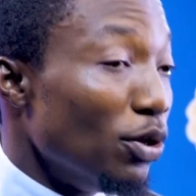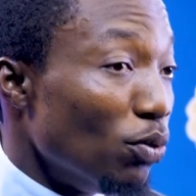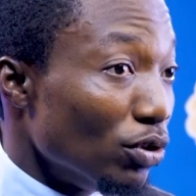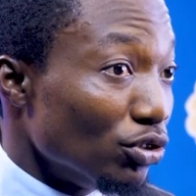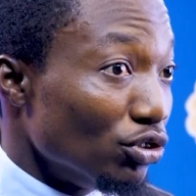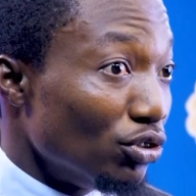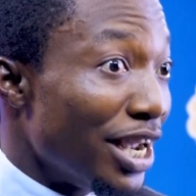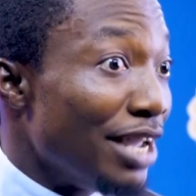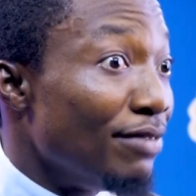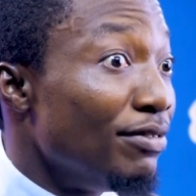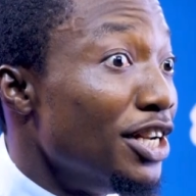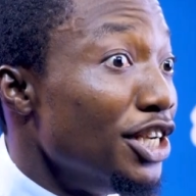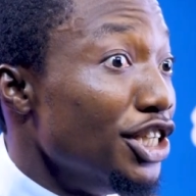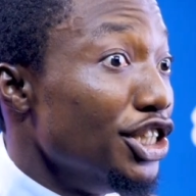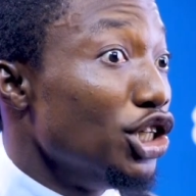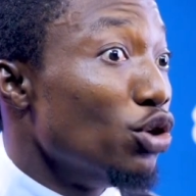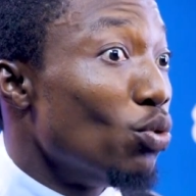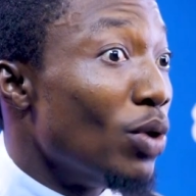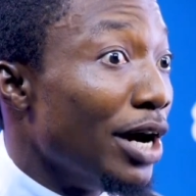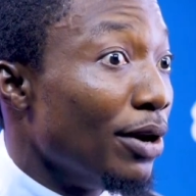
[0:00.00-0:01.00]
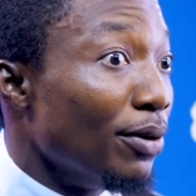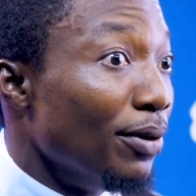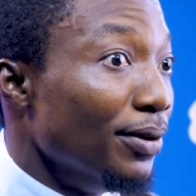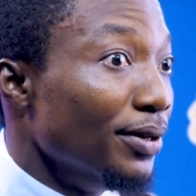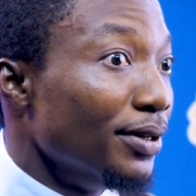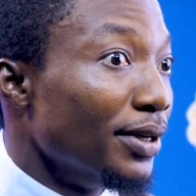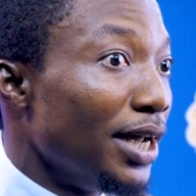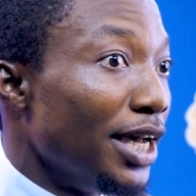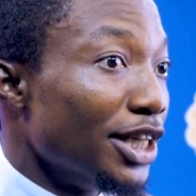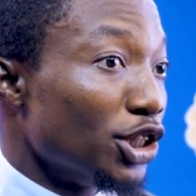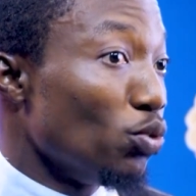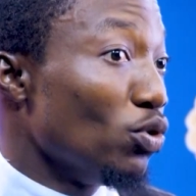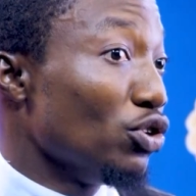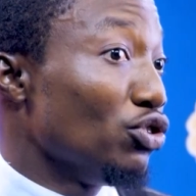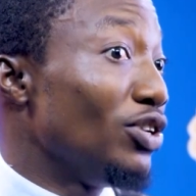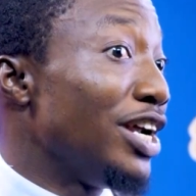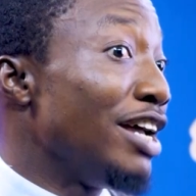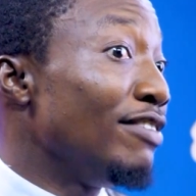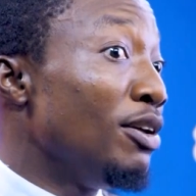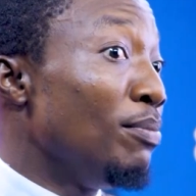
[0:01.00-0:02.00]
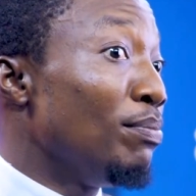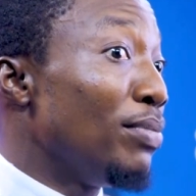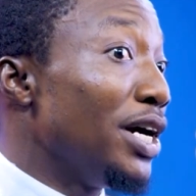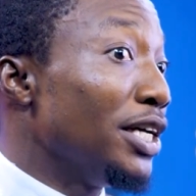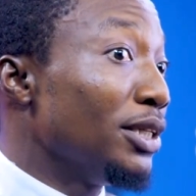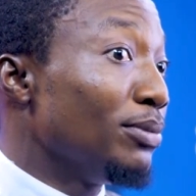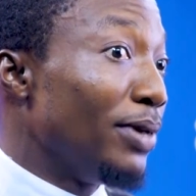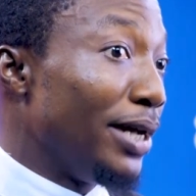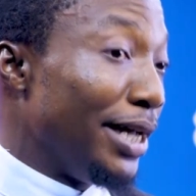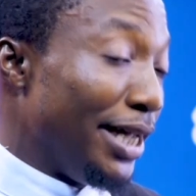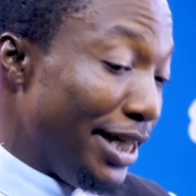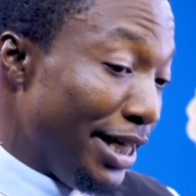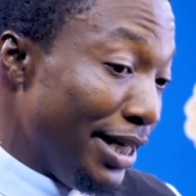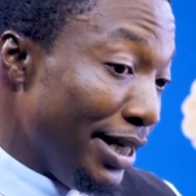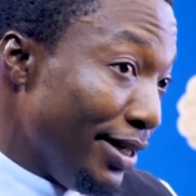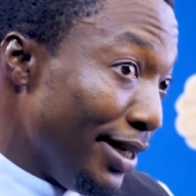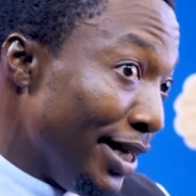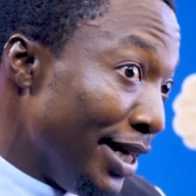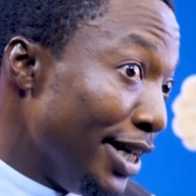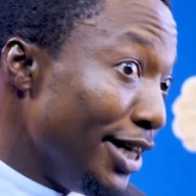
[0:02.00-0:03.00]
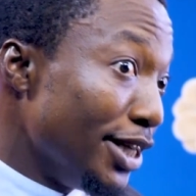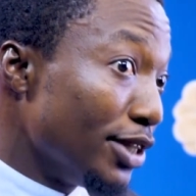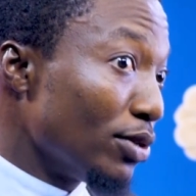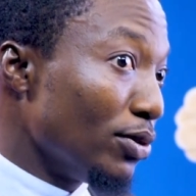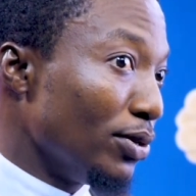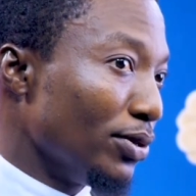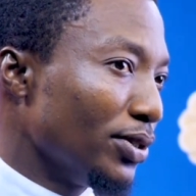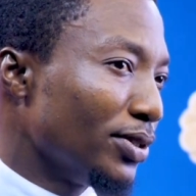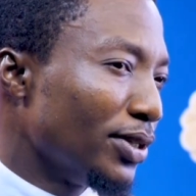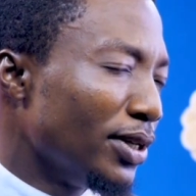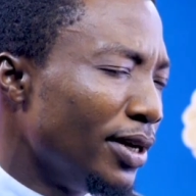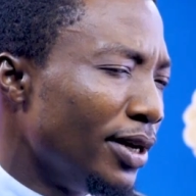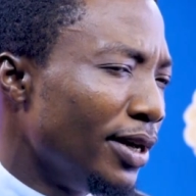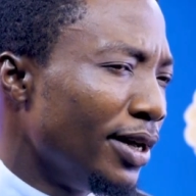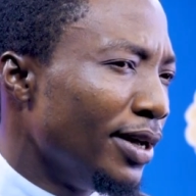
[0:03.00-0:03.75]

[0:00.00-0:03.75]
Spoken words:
Was driving a G-Wagon. As he was driving past by, he hit us.